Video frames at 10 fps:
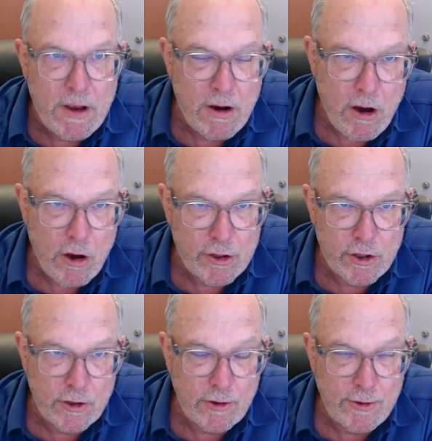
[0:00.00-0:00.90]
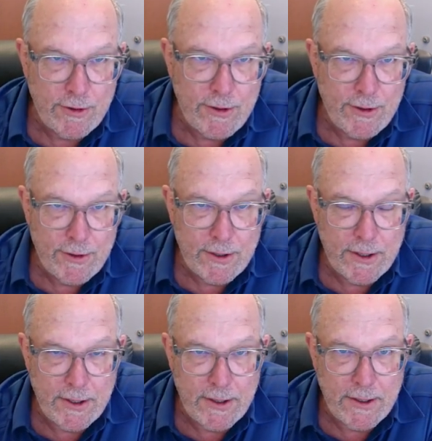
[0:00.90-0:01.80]
all your
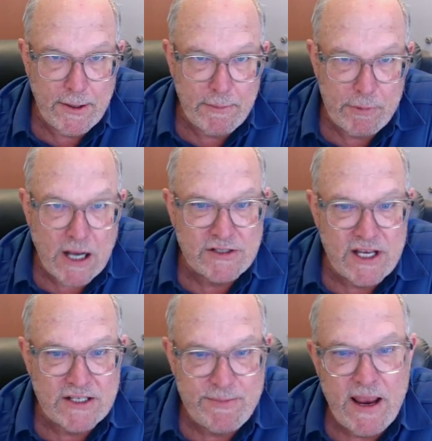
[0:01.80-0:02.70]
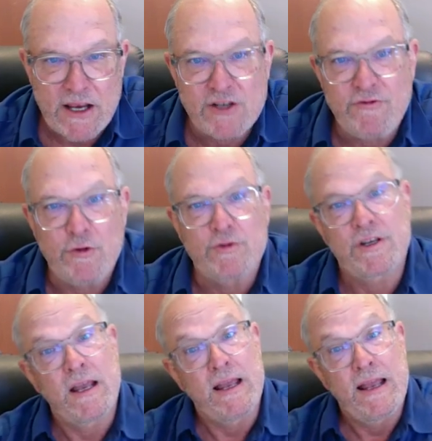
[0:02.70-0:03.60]
uh, processed packaged foods.
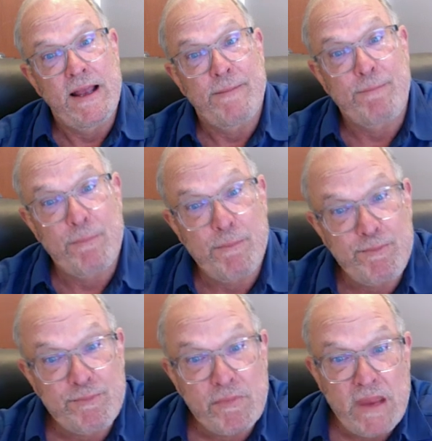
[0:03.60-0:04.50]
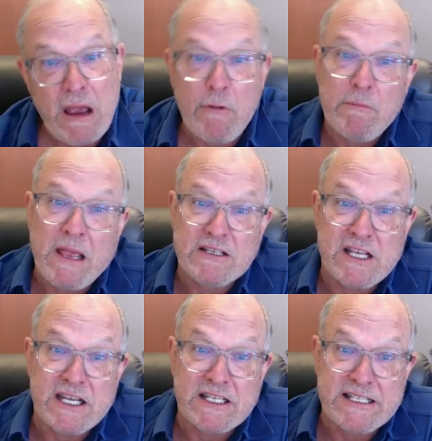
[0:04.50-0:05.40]
Now, as
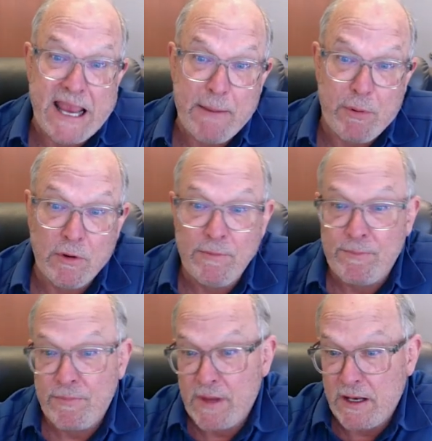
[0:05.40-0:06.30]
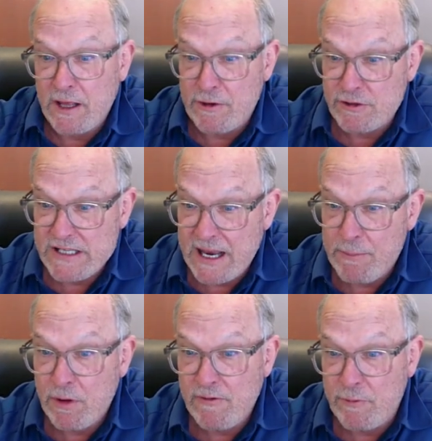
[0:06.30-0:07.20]
an example, another
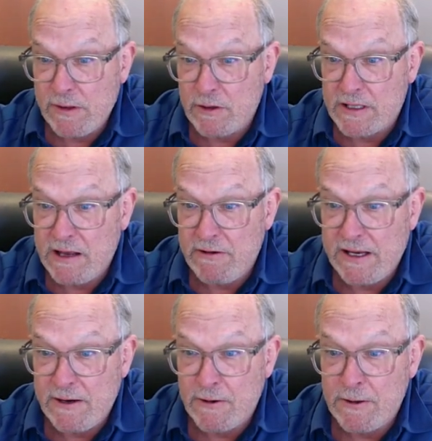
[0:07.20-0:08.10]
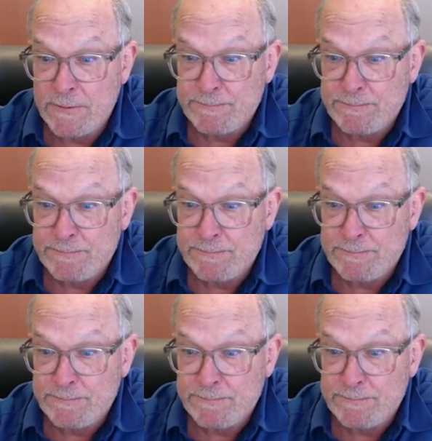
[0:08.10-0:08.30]
example, if we look down here,